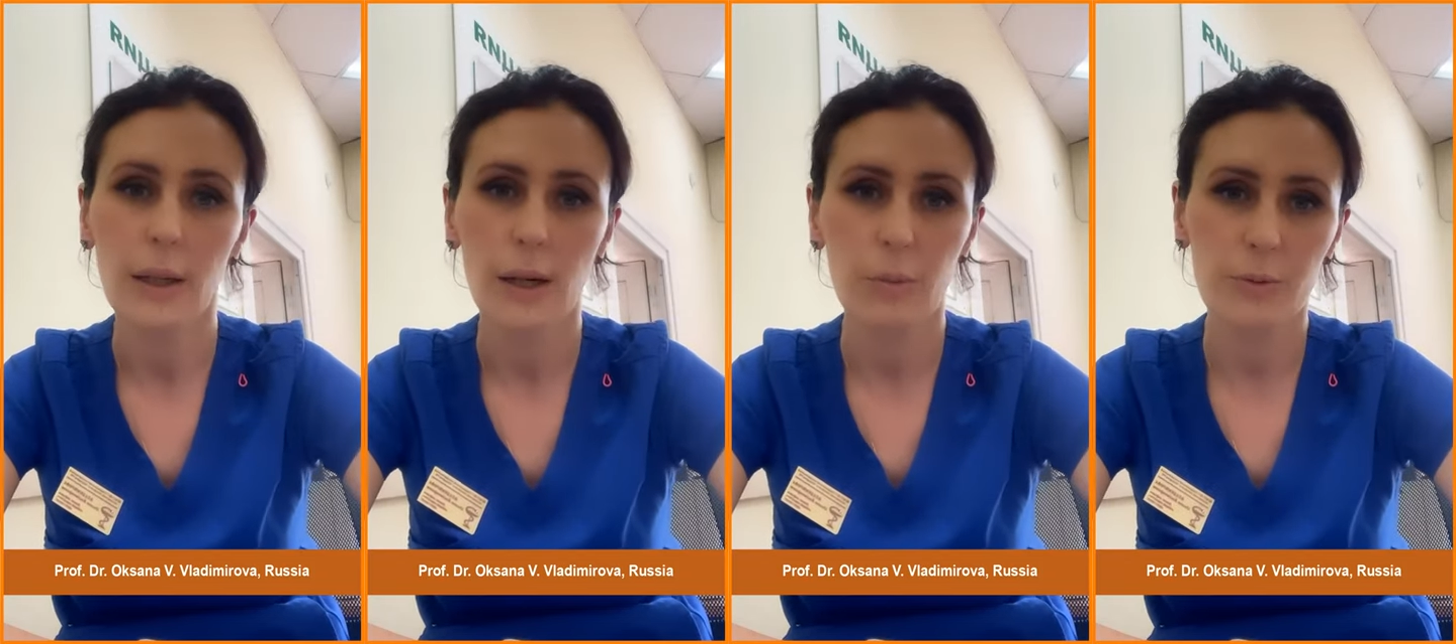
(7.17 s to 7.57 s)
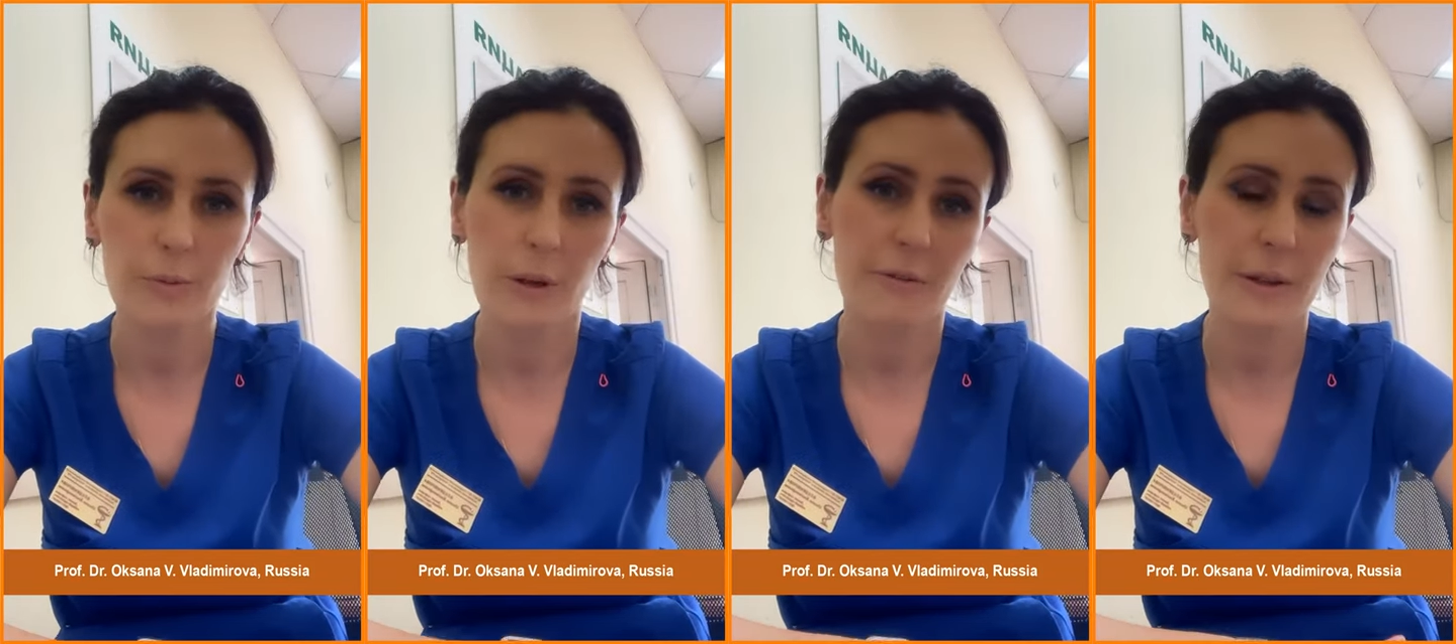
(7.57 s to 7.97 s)
I'm a
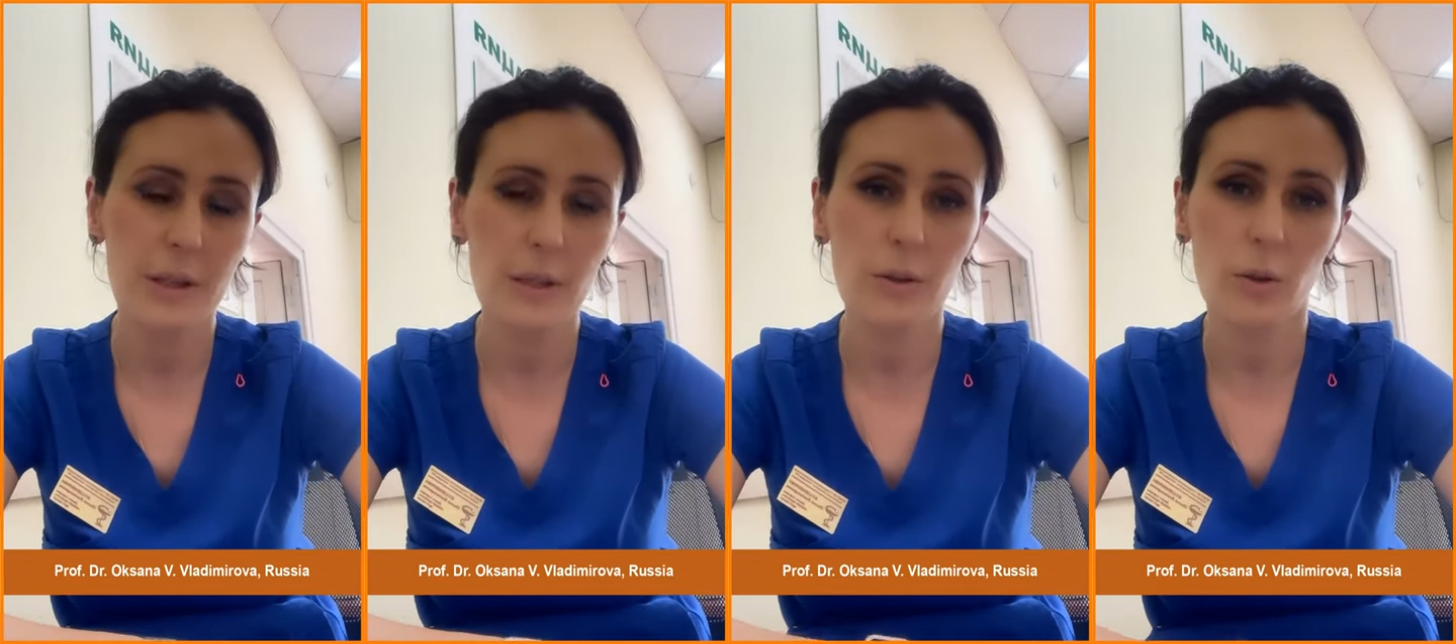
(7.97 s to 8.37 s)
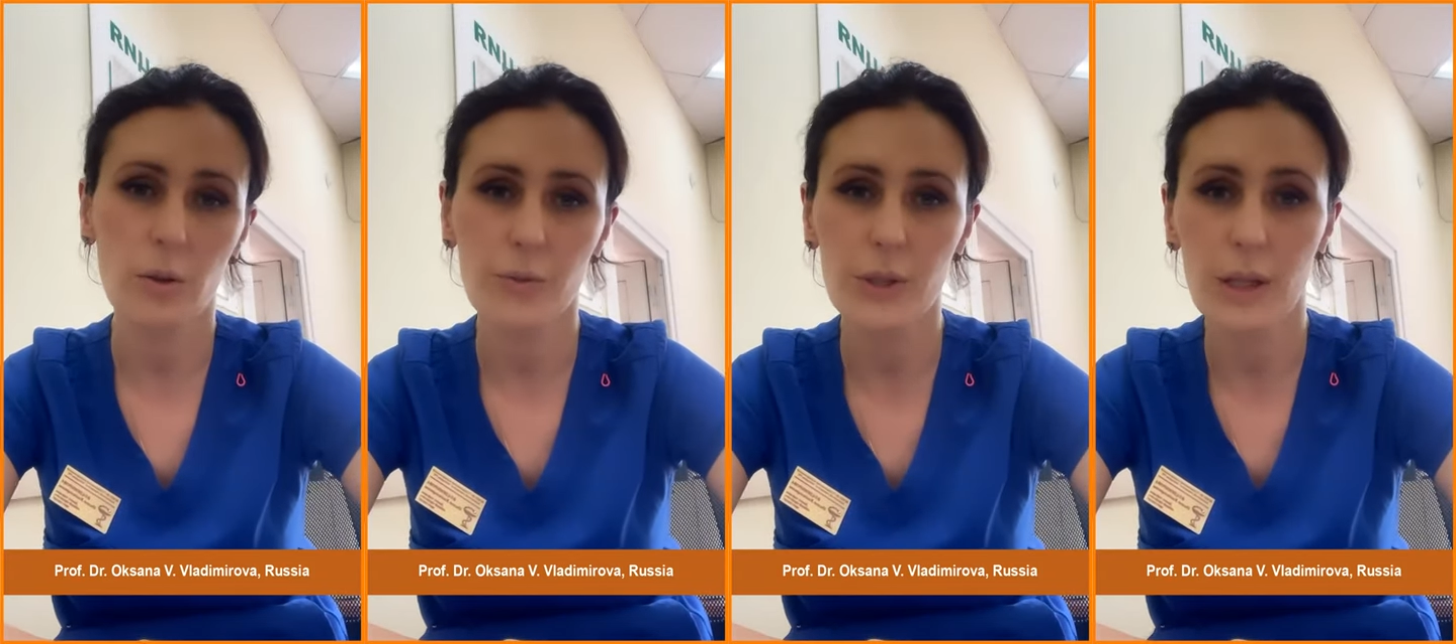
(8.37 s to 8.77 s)
professor
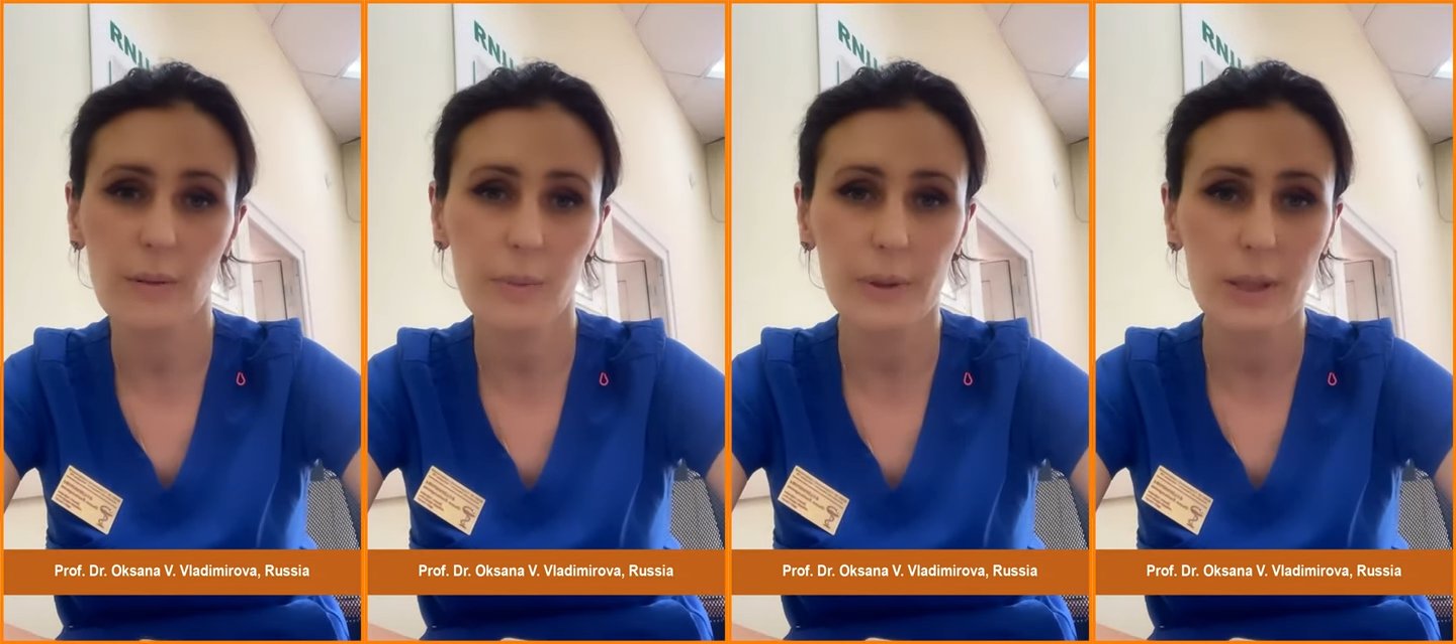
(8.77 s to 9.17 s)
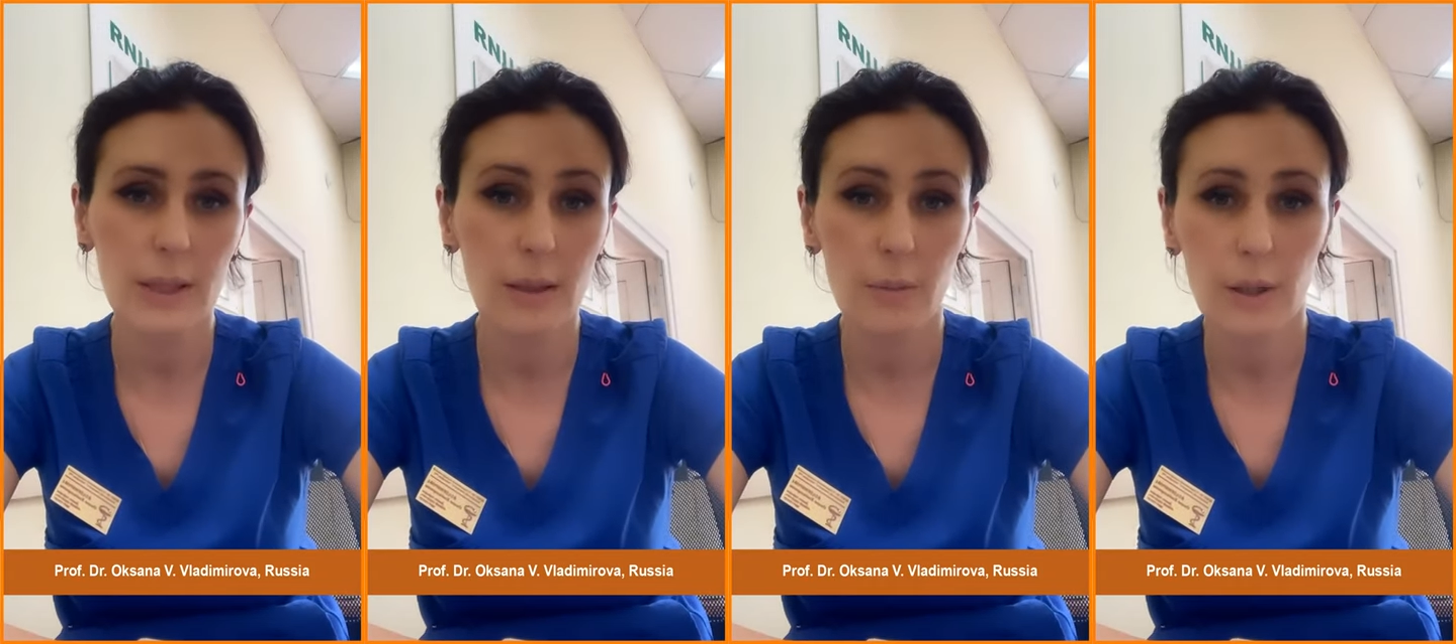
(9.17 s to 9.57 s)
of Stavropol
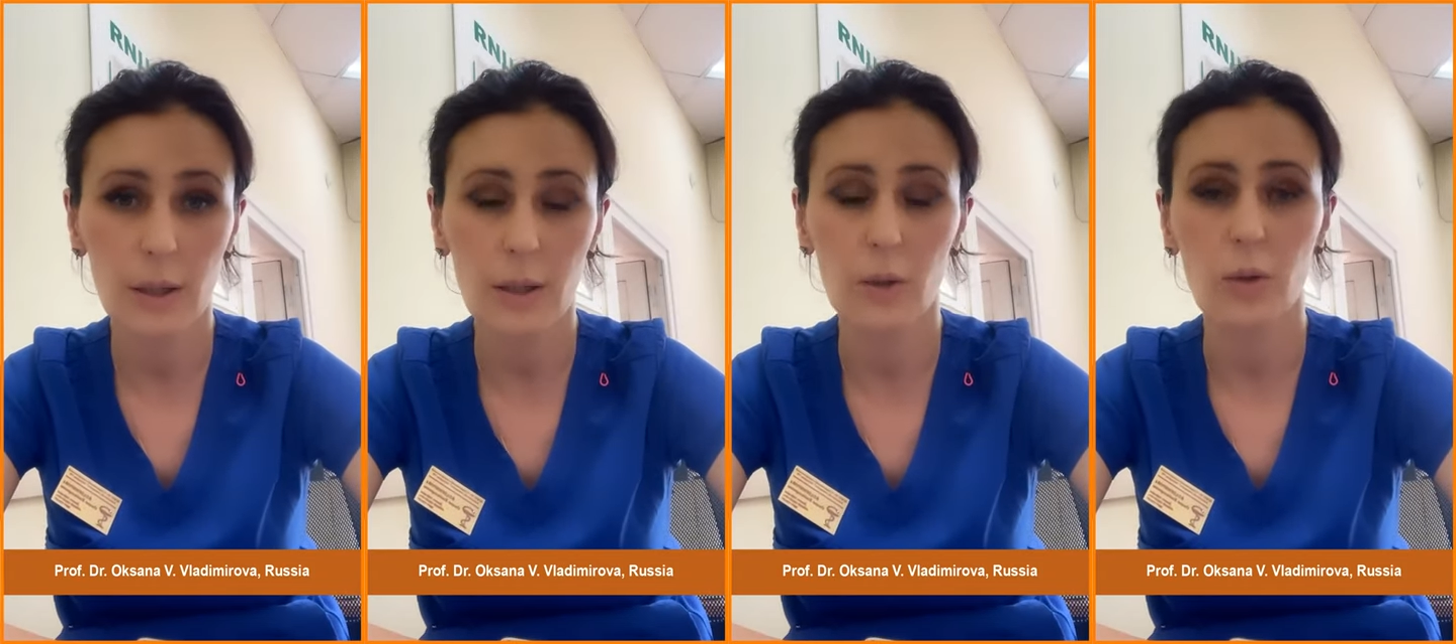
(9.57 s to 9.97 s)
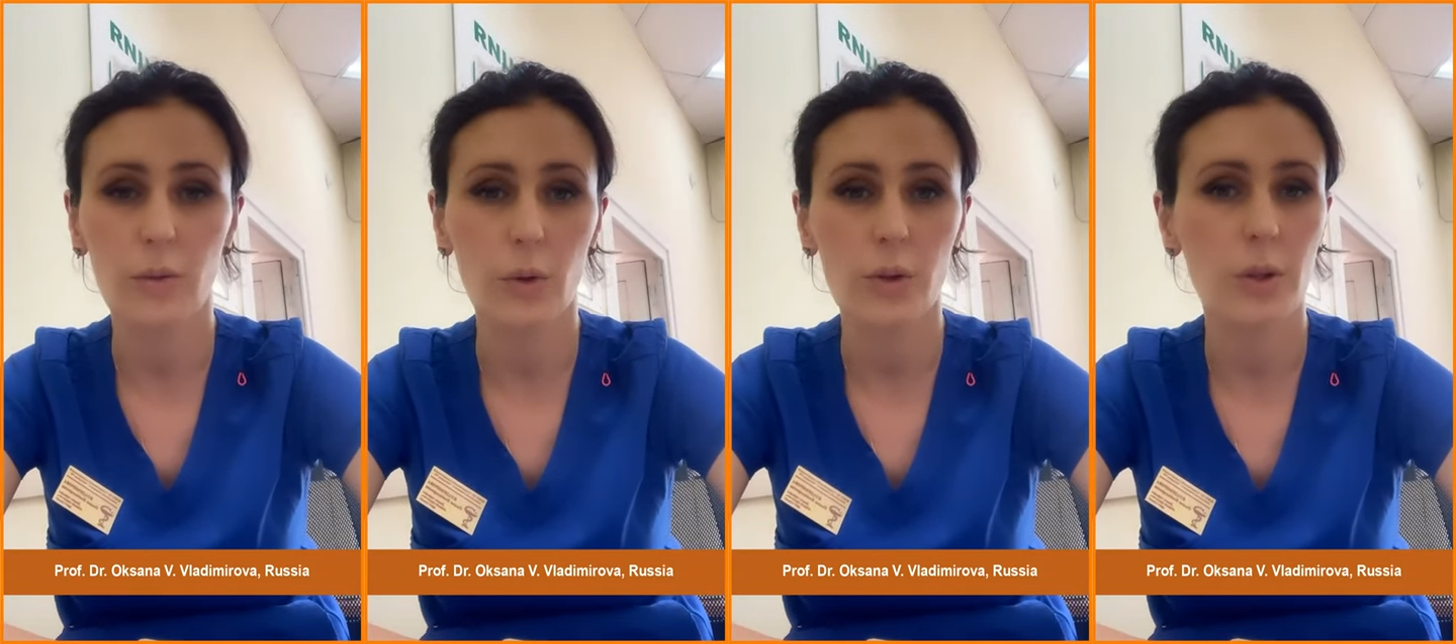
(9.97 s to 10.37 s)
State Medical
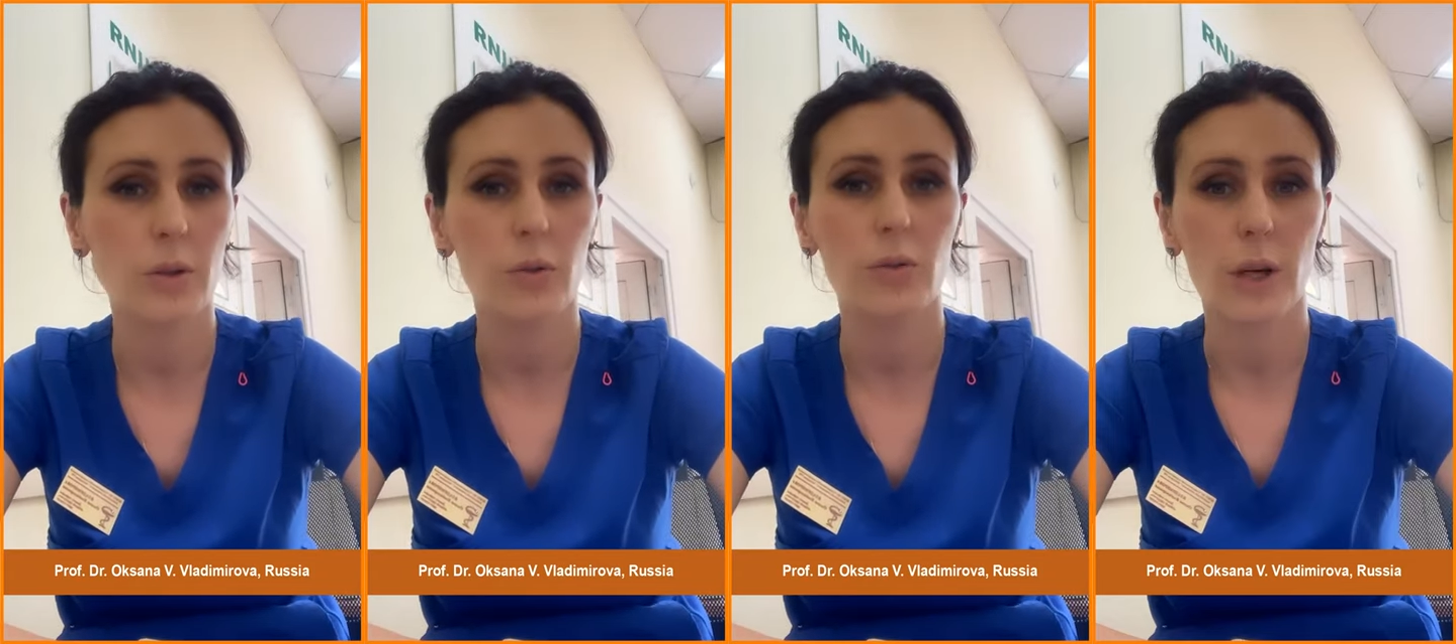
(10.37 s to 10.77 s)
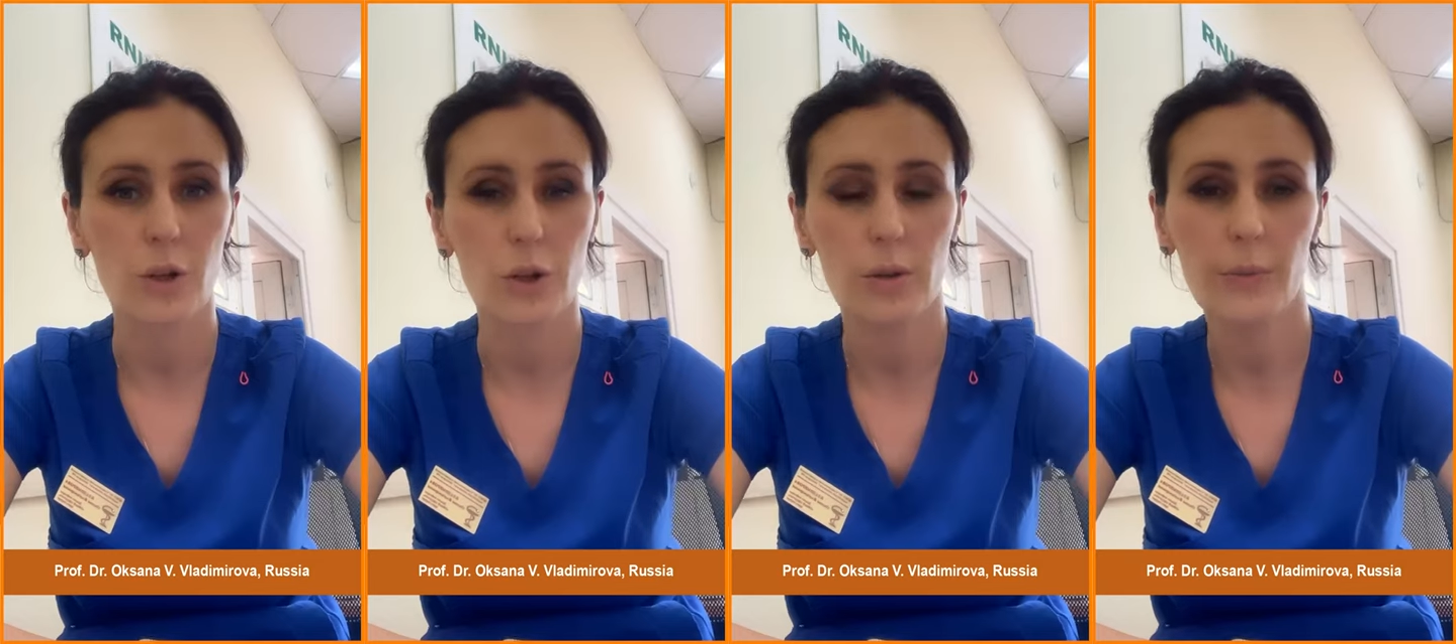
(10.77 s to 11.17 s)
University,
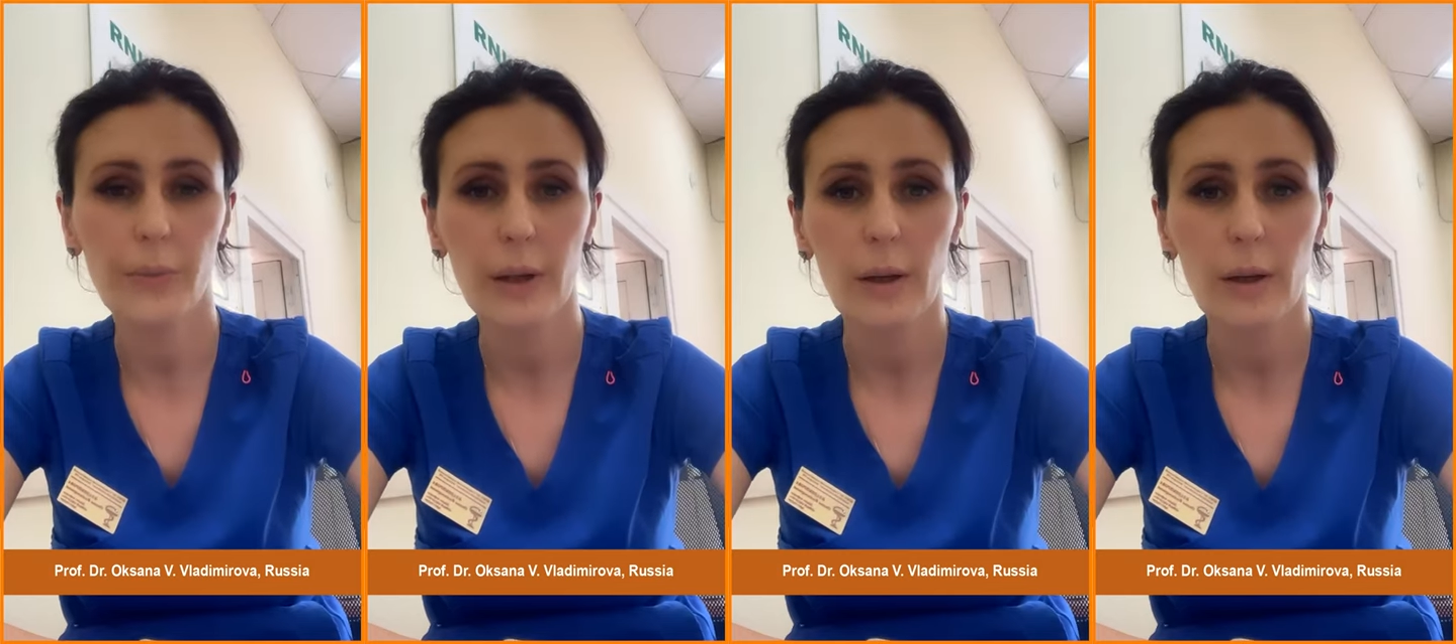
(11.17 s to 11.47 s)
Russia.